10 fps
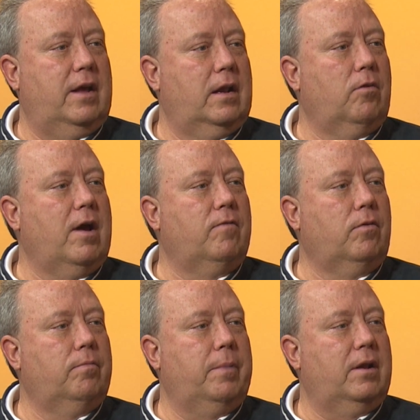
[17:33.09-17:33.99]
Sand and
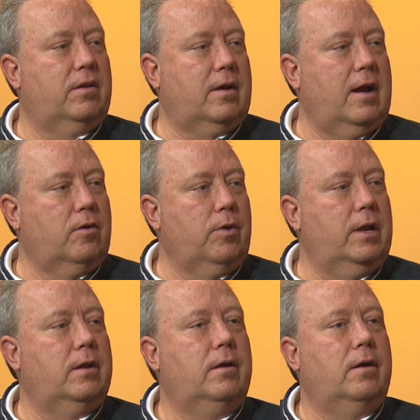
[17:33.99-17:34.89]
Gravel, Benton's
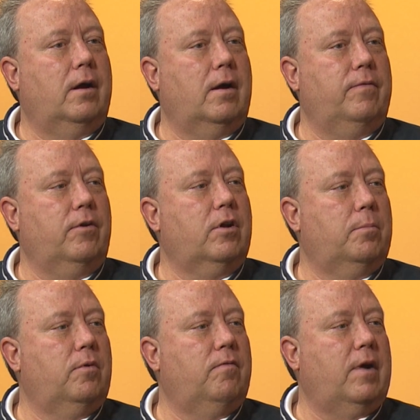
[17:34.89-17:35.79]
Concrete. They're going
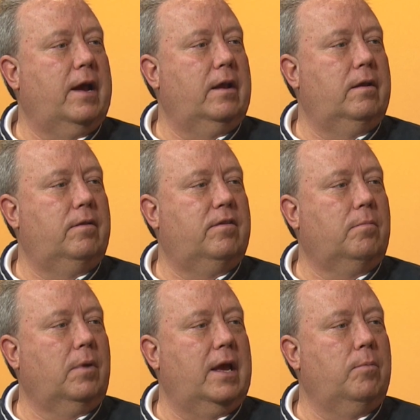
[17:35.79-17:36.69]
to provide
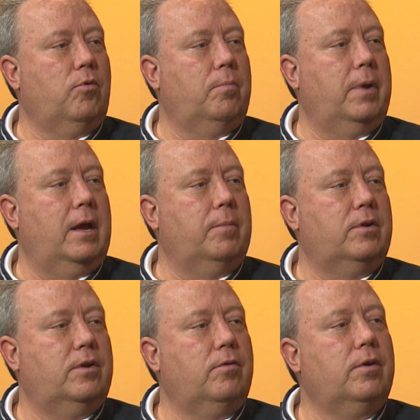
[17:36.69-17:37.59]
some labor and
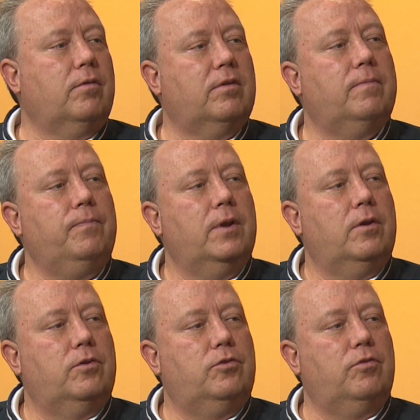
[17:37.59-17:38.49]
materials
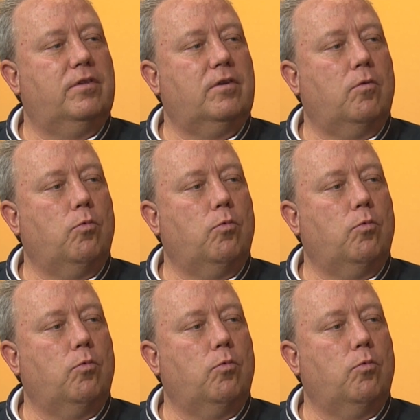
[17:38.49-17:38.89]
to start